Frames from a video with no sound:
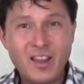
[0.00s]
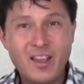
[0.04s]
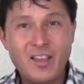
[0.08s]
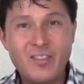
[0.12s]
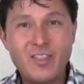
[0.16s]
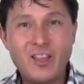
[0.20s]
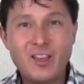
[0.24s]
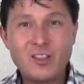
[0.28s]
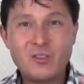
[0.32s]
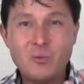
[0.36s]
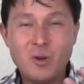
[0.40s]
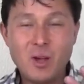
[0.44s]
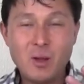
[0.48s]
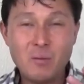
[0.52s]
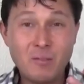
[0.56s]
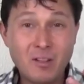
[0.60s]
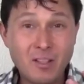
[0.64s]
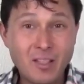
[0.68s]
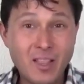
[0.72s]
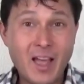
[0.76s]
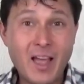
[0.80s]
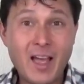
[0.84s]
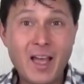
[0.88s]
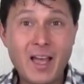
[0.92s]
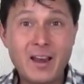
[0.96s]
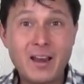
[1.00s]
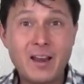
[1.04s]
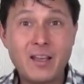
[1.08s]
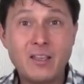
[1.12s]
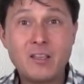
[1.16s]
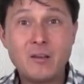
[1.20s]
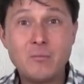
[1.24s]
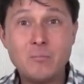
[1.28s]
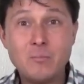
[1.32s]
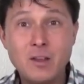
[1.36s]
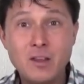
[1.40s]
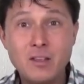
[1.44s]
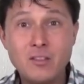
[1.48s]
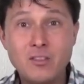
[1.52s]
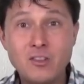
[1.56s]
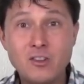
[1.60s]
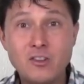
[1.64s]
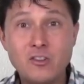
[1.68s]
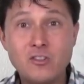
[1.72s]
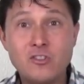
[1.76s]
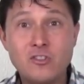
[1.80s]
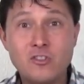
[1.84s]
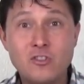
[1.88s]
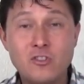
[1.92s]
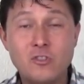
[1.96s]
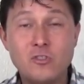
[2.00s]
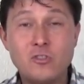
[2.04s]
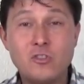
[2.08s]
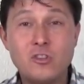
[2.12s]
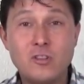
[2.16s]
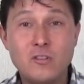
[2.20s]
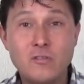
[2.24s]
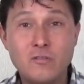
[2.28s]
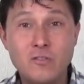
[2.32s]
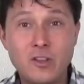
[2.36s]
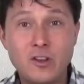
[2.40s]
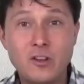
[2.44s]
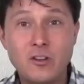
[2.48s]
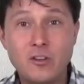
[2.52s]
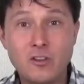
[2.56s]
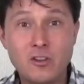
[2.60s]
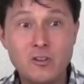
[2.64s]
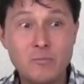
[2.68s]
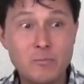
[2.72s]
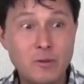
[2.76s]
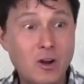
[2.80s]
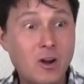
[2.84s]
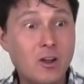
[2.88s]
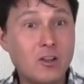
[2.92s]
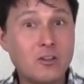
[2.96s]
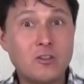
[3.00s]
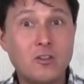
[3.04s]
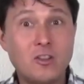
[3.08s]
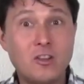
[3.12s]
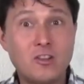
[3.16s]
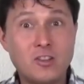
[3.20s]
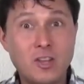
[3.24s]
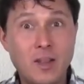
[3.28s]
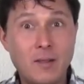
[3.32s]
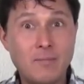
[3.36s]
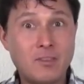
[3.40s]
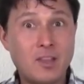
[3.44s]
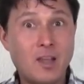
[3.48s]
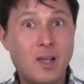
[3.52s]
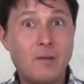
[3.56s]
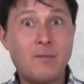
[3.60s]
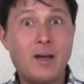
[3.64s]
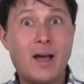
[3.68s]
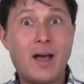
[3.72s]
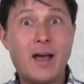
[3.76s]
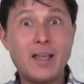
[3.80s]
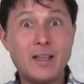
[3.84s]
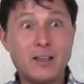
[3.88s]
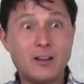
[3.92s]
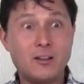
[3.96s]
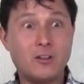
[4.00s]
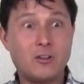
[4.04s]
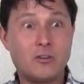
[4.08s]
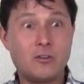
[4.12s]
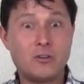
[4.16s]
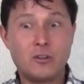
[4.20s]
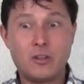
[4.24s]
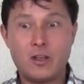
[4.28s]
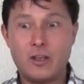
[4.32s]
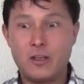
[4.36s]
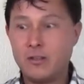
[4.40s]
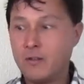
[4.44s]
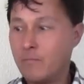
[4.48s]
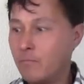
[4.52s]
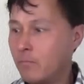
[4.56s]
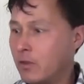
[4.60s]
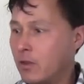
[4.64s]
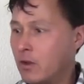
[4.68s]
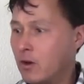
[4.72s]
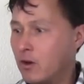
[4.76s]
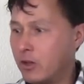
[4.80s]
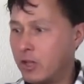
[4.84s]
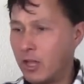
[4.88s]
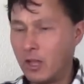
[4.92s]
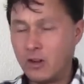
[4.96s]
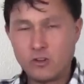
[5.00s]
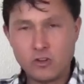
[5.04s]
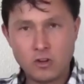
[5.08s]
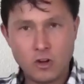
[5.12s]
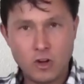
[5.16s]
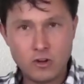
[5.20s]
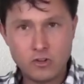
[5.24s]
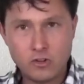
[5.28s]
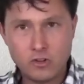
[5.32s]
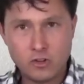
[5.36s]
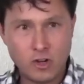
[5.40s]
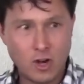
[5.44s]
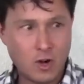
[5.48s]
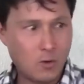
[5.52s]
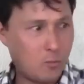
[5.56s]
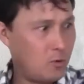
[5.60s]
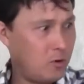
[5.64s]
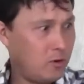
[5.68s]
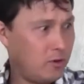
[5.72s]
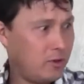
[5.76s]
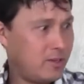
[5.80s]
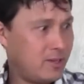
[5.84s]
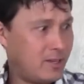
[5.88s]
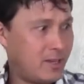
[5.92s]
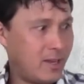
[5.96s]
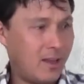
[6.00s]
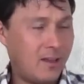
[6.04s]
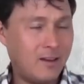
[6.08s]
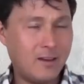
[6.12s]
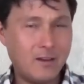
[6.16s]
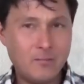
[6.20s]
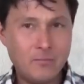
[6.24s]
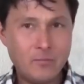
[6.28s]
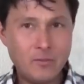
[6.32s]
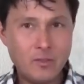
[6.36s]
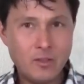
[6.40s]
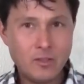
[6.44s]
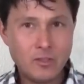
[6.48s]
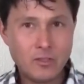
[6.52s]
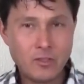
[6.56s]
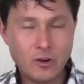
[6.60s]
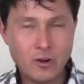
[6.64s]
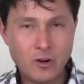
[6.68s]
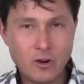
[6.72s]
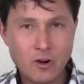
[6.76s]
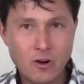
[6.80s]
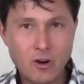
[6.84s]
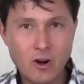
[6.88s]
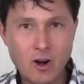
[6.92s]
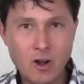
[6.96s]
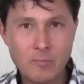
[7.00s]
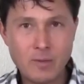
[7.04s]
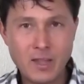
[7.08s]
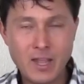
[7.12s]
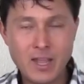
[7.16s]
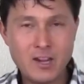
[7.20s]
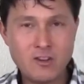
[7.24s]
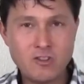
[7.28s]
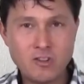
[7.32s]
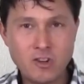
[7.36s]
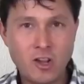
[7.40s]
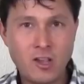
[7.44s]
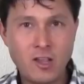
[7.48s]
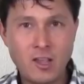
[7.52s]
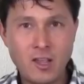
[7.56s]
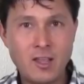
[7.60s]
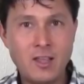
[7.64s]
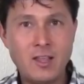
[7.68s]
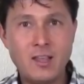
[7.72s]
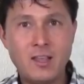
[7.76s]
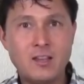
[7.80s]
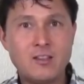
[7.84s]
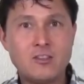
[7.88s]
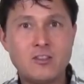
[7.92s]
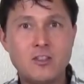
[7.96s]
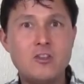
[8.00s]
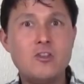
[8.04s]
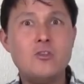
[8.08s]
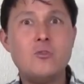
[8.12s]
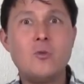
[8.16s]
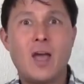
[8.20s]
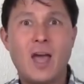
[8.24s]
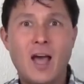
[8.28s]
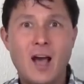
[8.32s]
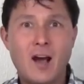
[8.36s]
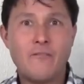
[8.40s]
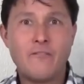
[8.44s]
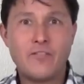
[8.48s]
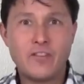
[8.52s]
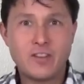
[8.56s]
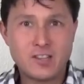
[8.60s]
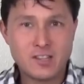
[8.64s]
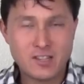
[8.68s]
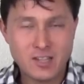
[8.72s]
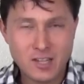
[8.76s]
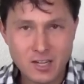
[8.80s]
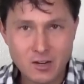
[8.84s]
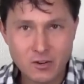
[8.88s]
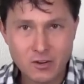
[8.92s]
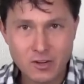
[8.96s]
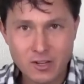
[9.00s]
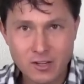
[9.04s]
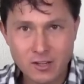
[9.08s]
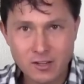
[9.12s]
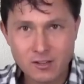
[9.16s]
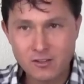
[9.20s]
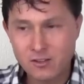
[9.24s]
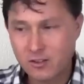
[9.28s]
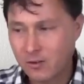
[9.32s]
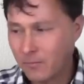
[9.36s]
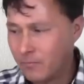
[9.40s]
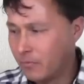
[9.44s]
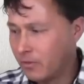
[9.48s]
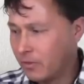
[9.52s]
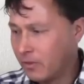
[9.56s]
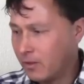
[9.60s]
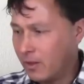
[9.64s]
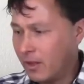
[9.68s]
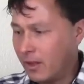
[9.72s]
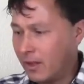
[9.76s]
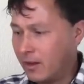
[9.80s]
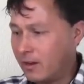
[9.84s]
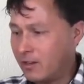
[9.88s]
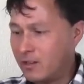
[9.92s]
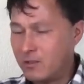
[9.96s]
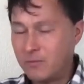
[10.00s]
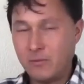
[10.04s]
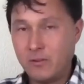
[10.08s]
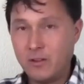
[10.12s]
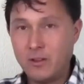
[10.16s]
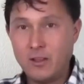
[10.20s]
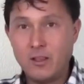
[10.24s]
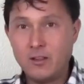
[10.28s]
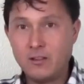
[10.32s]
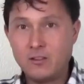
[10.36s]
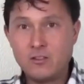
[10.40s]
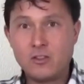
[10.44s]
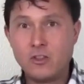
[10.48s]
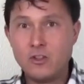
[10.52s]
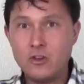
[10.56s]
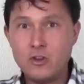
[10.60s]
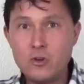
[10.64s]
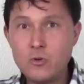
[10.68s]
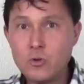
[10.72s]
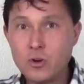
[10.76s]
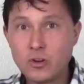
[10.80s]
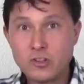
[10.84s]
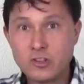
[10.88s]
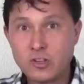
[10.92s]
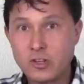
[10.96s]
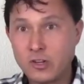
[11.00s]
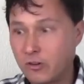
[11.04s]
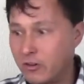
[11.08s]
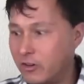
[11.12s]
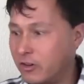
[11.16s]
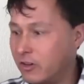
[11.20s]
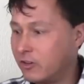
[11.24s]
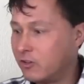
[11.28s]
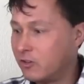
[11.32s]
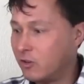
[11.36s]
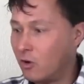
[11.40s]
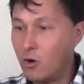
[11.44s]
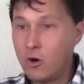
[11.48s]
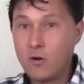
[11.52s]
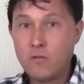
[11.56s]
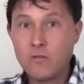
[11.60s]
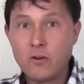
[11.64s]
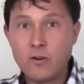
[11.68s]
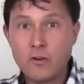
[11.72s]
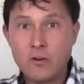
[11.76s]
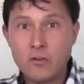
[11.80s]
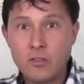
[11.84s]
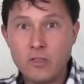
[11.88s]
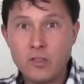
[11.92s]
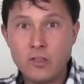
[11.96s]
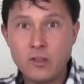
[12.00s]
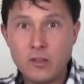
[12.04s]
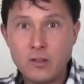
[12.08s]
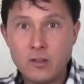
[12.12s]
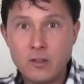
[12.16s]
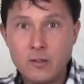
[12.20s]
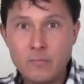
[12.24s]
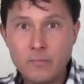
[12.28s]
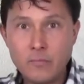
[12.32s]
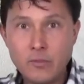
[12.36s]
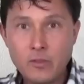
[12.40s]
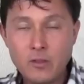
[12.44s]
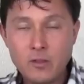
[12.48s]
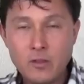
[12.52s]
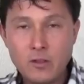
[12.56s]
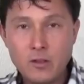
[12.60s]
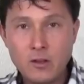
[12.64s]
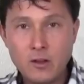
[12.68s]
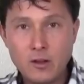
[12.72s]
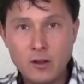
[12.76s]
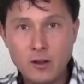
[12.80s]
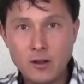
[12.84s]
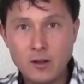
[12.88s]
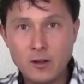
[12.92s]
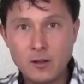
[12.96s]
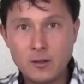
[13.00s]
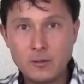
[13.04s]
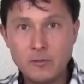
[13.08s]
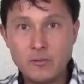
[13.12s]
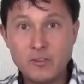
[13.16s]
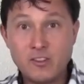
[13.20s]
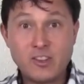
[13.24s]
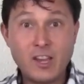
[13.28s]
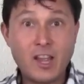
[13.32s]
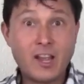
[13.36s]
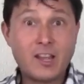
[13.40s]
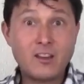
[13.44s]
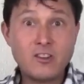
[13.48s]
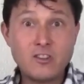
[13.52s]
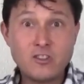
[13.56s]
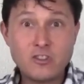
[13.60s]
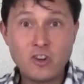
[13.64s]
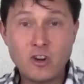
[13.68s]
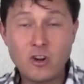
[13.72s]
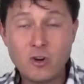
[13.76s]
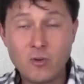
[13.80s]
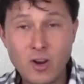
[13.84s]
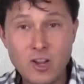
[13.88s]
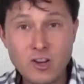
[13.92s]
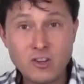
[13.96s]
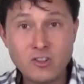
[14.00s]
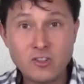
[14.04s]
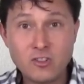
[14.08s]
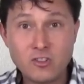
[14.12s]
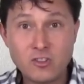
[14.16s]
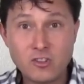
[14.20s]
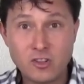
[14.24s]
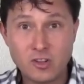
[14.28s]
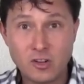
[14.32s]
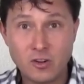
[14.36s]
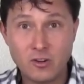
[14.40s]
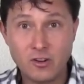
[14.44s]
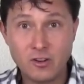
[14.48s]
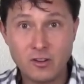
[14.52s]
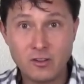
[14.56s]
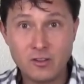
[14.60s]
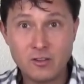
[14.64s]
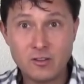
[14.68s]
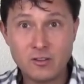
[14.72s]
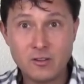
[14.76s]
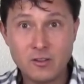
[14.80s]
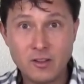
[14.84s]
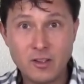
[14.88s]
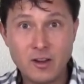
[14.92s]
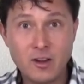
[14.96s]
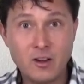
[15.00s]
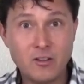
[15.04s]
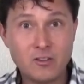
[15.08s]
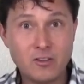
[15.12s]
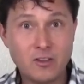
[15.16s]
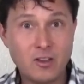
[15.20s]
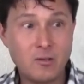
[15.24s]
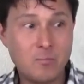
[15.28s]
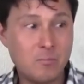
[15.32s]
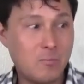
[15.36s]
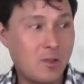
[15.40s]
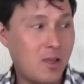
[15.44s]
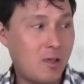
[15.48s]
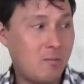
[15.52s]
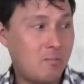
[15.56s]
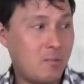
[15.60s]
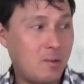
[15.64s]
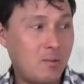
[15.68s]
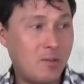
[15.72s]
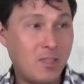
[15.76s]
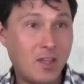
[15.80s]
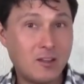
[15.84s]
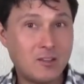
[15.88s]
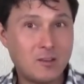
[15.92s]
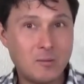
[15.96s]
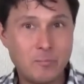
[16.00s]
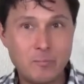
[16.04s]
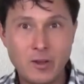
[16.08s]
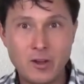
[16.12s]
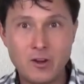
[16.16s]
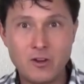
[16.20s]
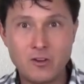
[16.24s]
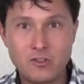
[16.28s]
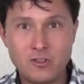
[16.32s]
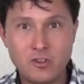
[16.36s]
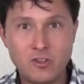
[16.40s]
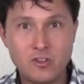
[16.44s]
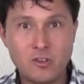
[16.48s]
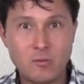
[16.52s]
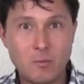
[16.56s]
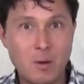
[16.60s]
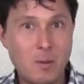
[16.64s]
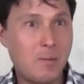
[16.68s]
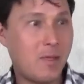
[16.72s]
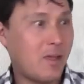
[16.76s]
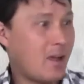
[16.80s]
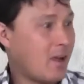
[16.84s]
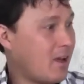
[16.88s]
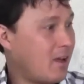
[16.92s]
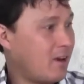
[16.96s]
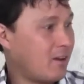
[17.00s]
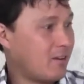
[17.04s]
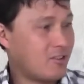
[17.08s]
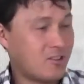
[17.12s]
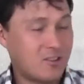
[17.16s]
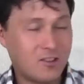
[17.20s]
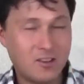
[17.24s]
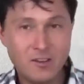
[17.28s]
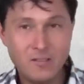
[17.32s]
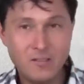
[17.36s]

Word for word: And that's why I'm glad I could make these juicing videos, but also at the same time I could learn, like, okay, John, should I really get the Hurom H-AA? It's the new Alpha series, and it's the newer series over the second generation series. And I was like, man, maybe that's a better juicer. Maybe I gotta